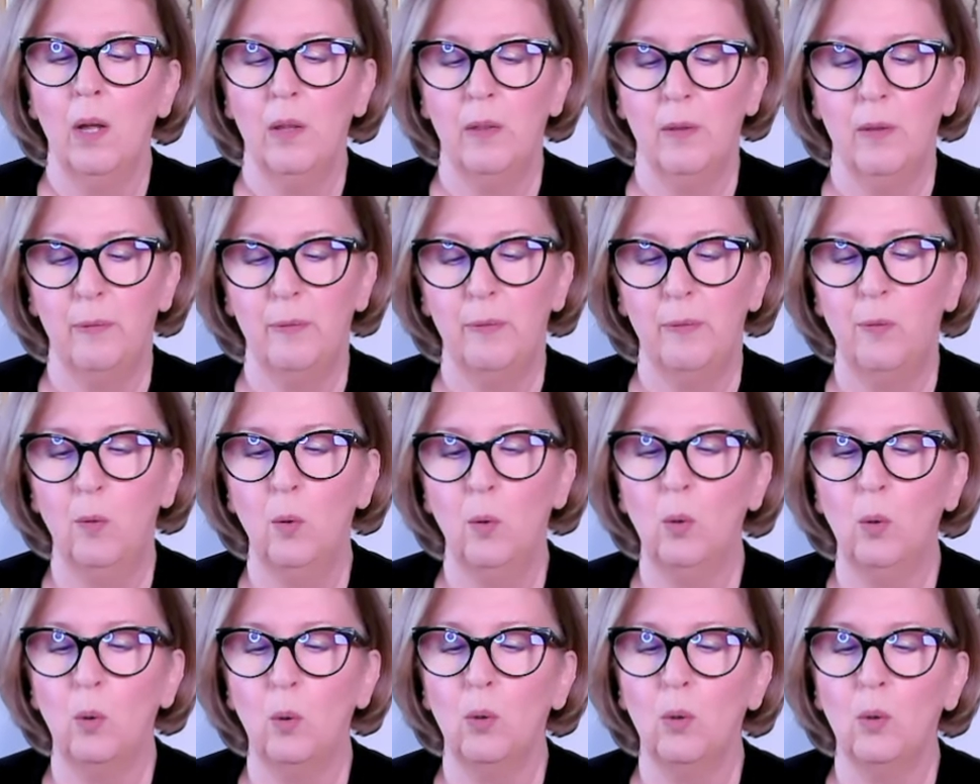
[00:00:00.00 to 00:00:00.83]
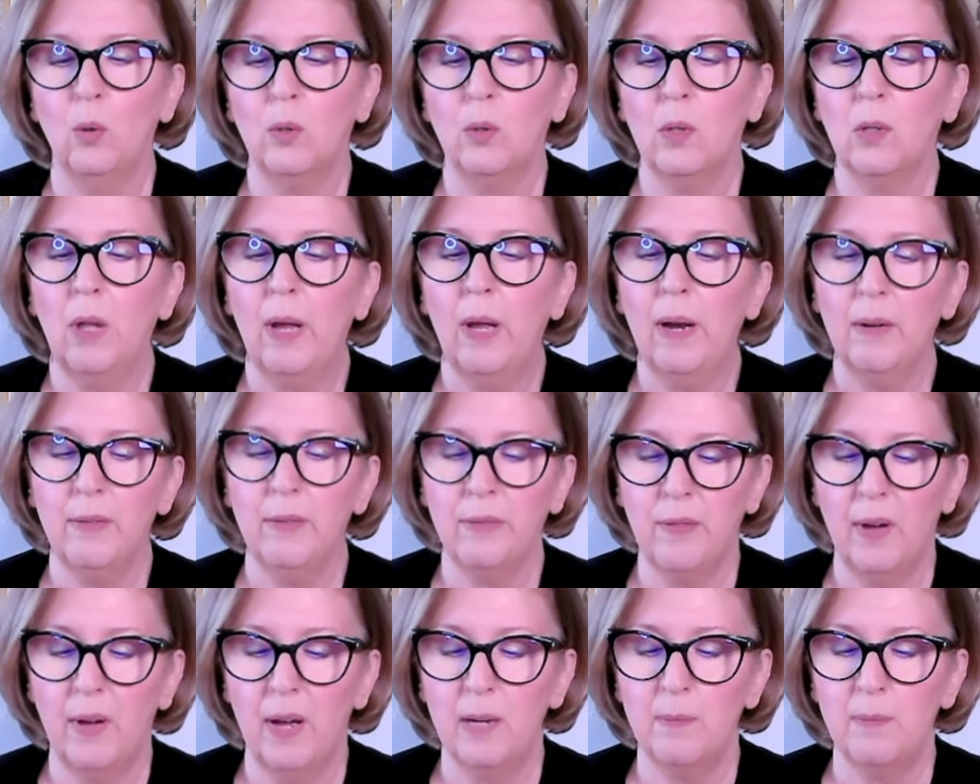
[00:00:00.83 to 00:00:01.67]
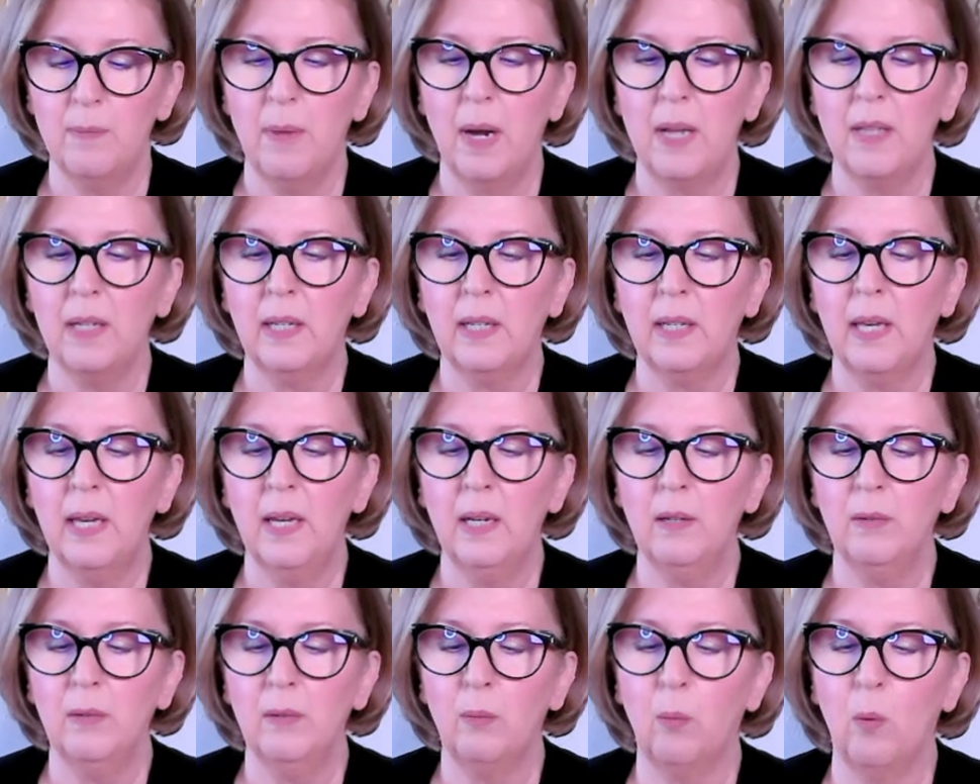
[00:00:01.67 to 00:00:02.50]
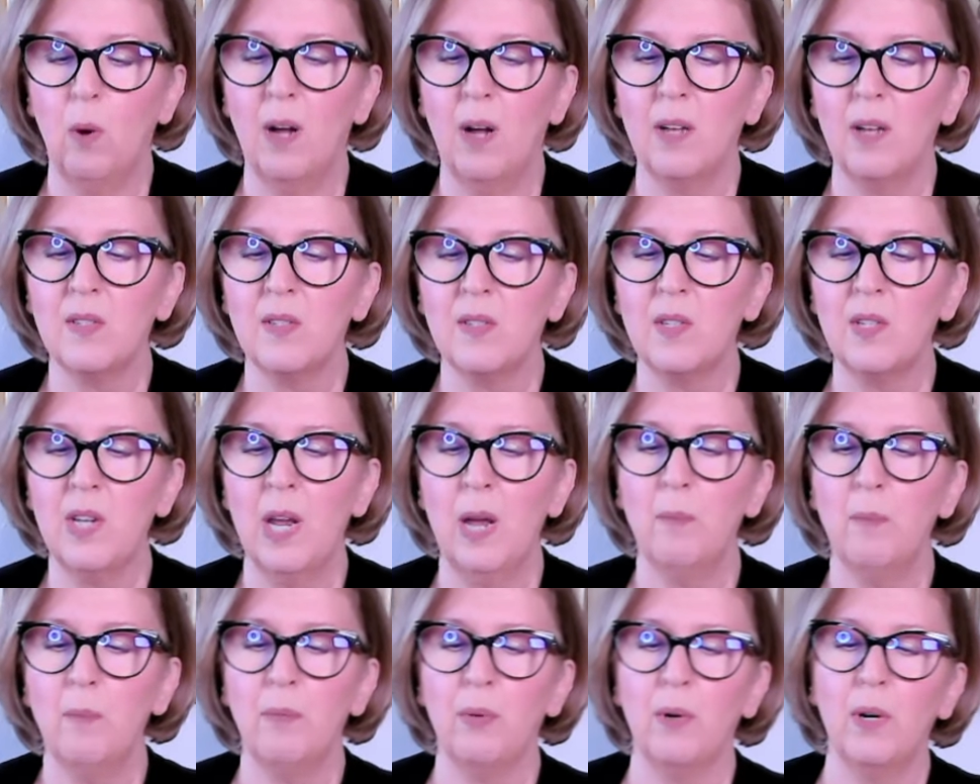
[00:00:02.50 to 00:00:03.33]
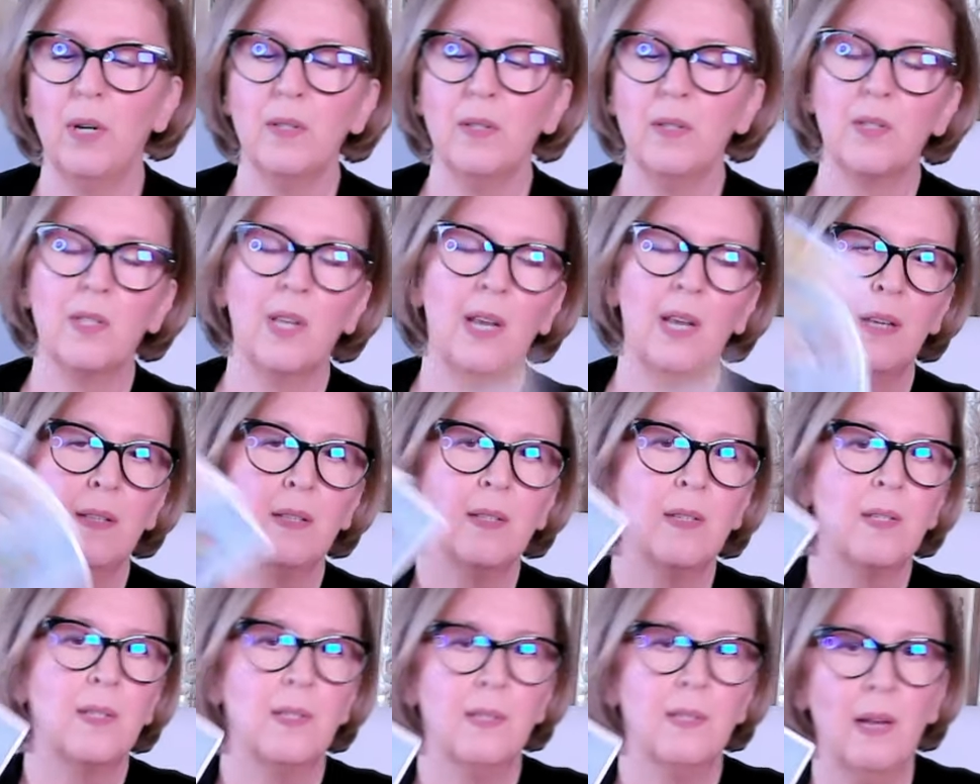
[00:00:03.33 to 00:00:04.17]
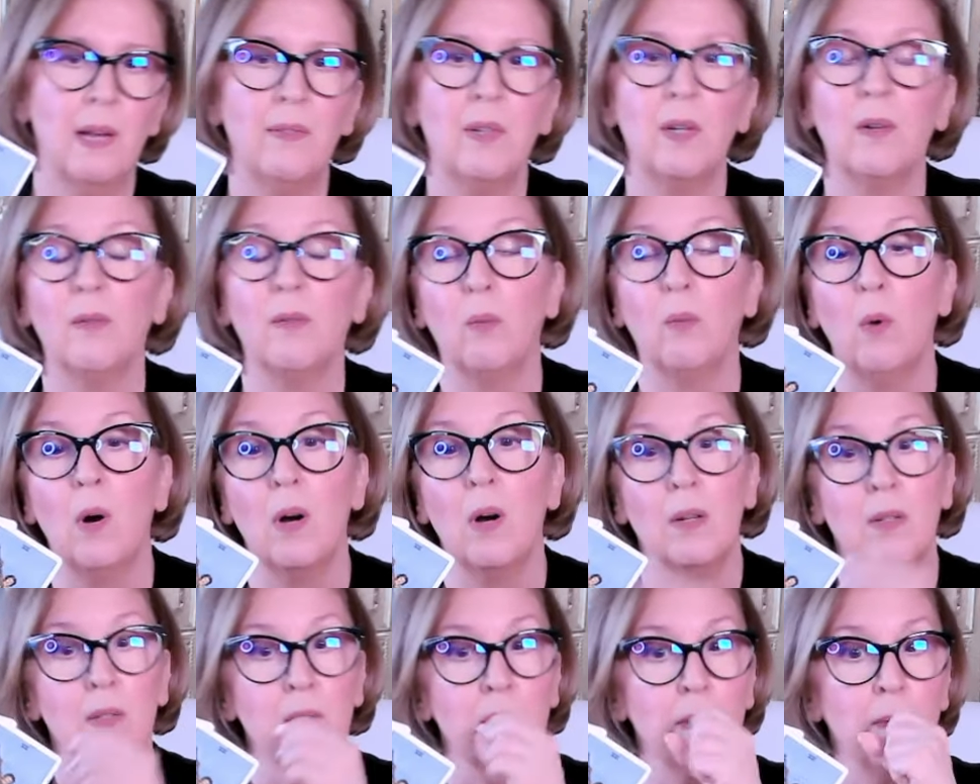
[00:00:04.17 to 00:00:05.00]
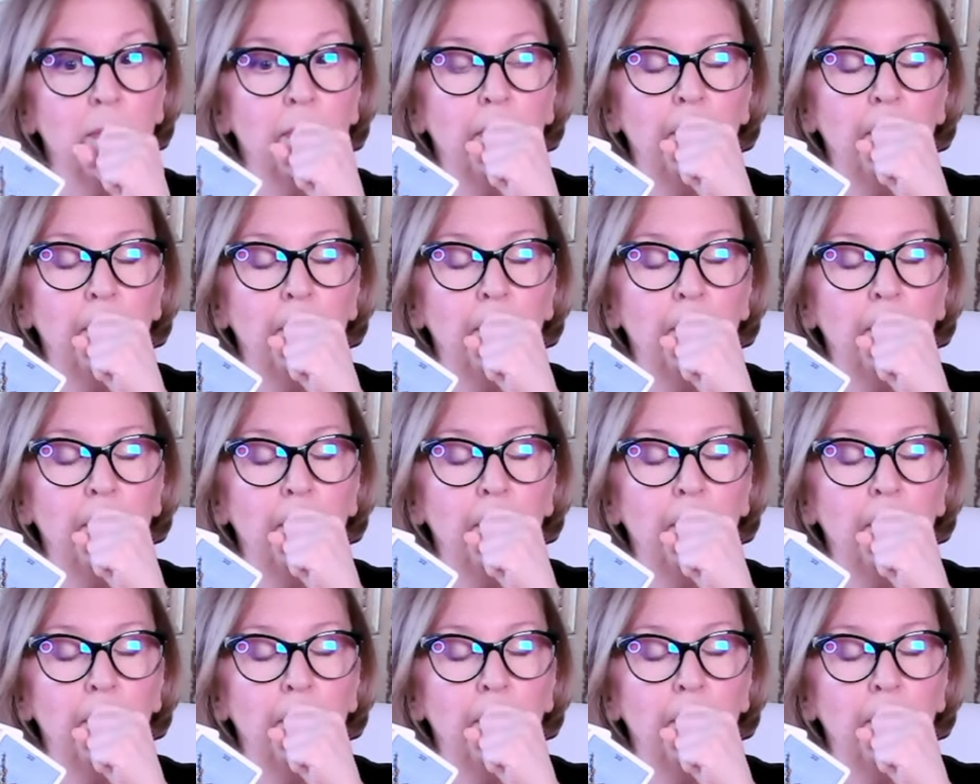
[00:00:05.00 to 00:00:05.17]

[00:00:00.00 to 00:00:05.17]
The Fool, clarified by the King of Wands, Temperance, and the Seven of Wands.